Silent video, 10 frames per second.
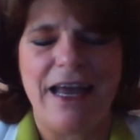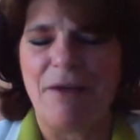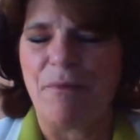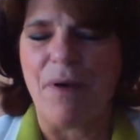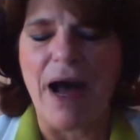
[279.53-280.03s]

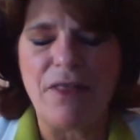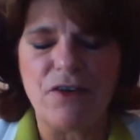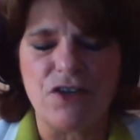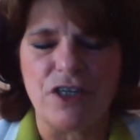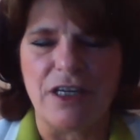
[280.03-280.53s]
and
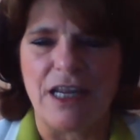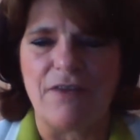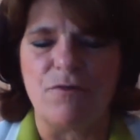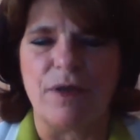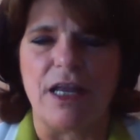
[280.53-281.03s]
bothered to
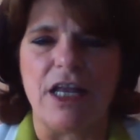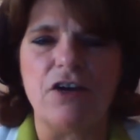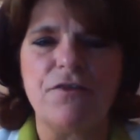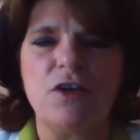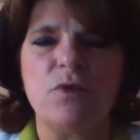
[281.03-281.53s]
even be
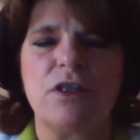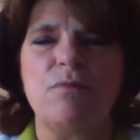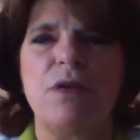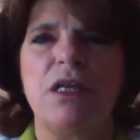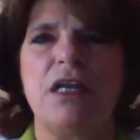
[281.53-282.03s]
interviewed with the
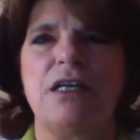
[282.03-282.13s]
media,